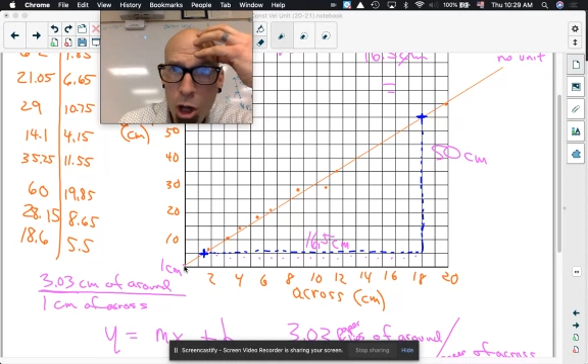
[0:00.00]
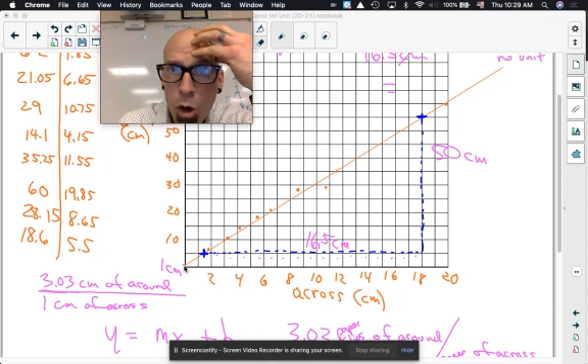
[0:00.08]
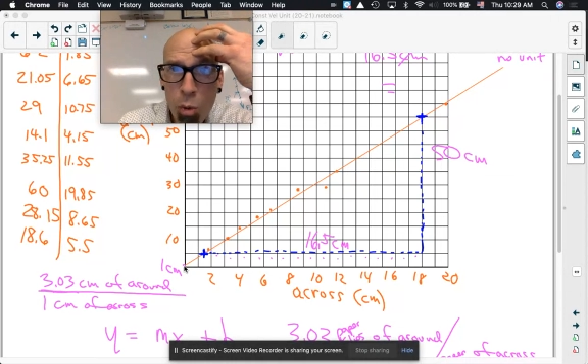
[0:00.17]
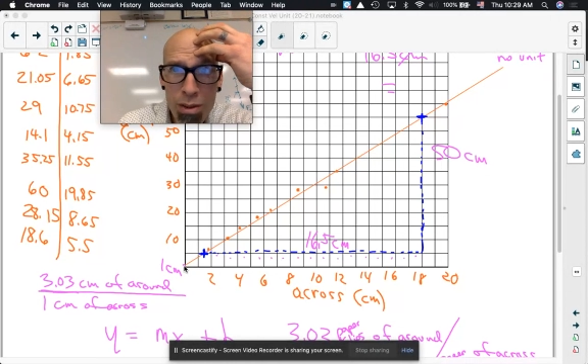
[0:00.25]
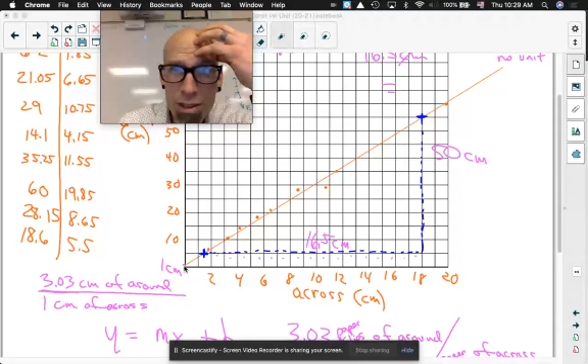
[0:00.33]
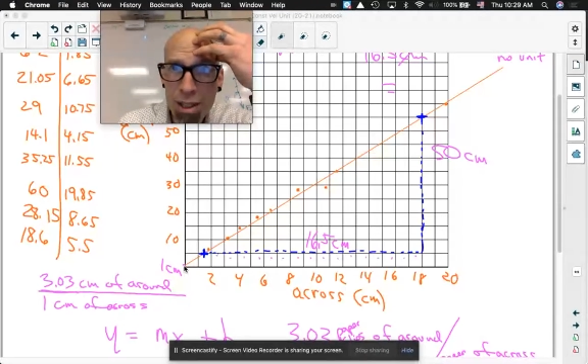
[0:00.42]

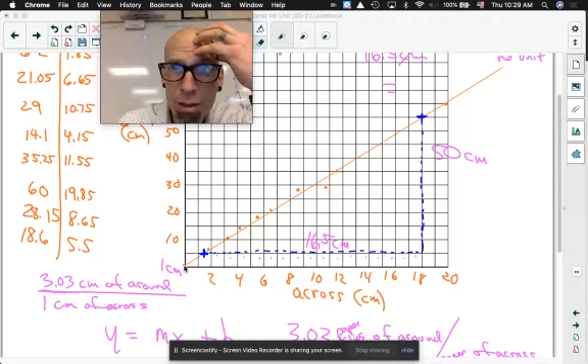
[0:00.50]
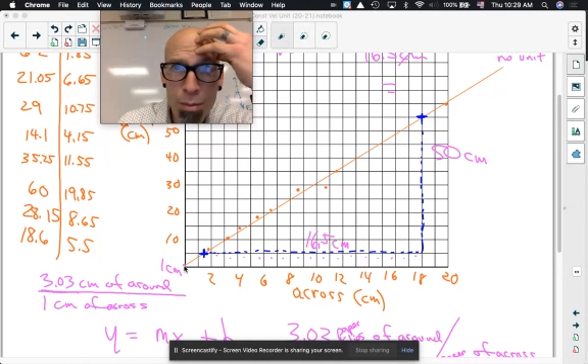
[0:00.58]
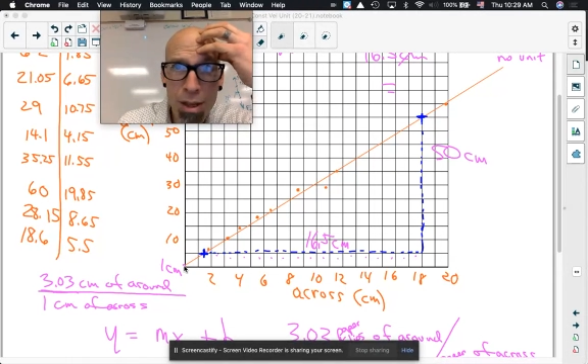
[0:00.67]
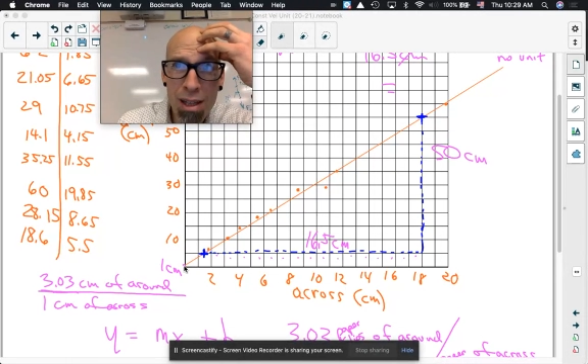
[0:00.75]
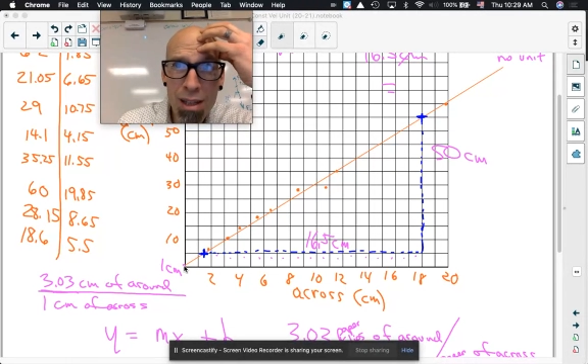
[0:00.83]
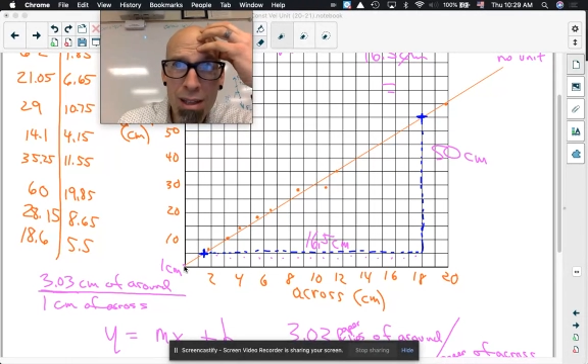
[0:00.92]
always going to
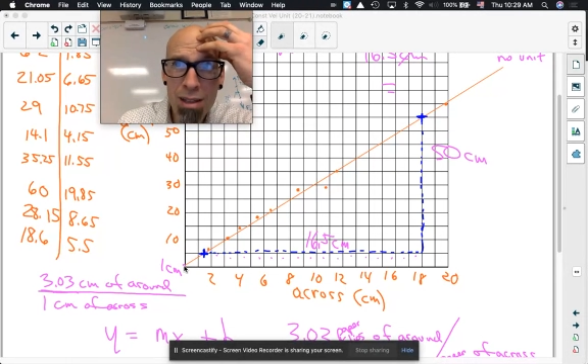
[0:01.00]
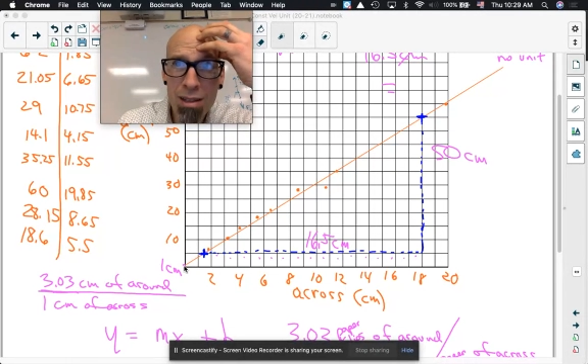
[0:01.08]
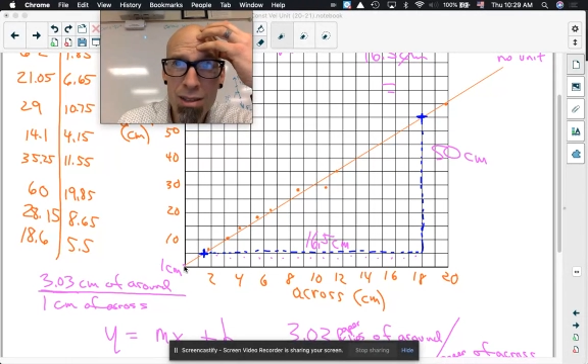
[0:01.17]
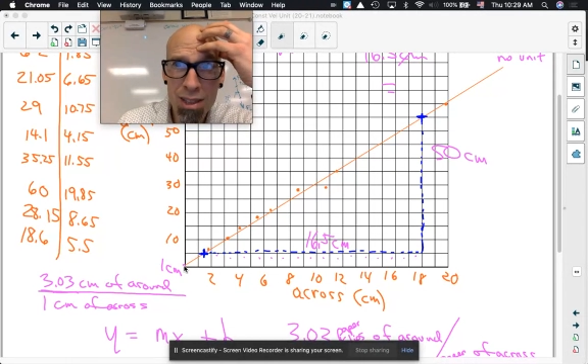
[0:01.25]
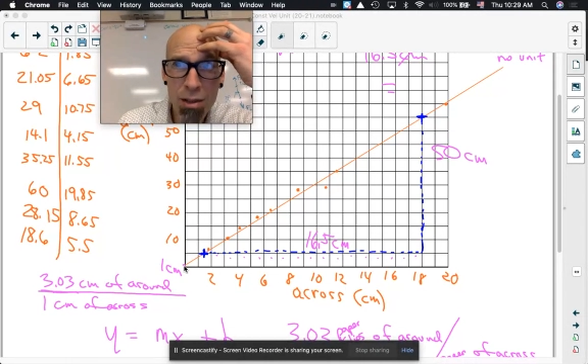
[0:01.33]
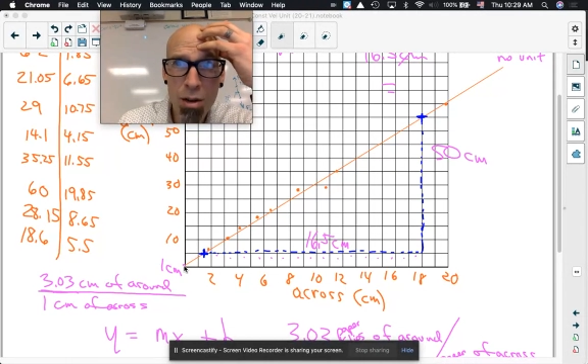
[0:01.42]
be
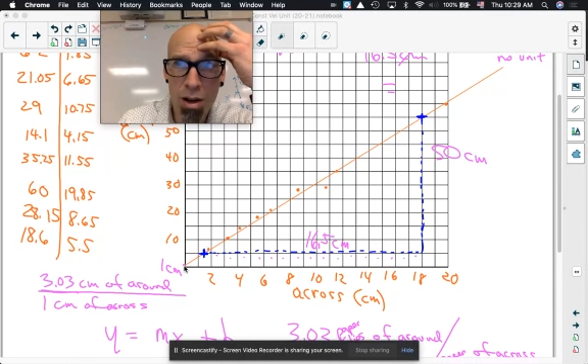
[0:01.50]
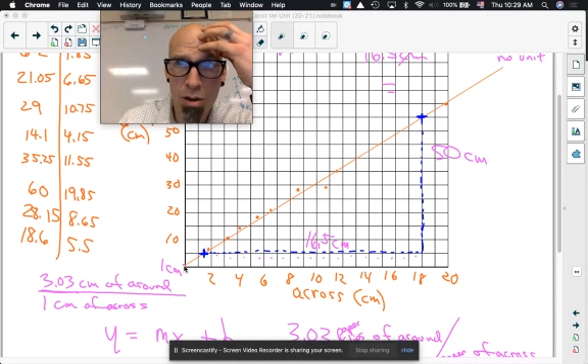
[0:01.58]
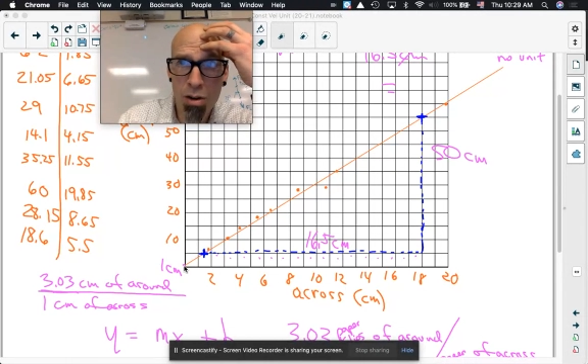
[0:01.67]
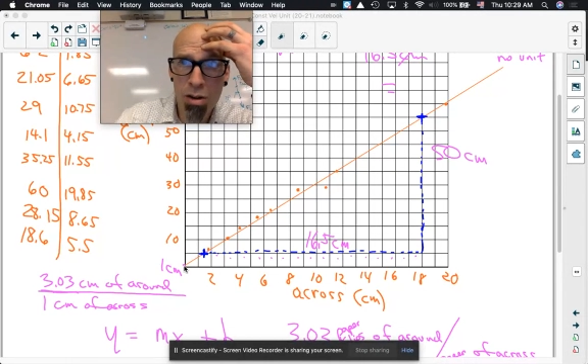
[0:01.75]
0,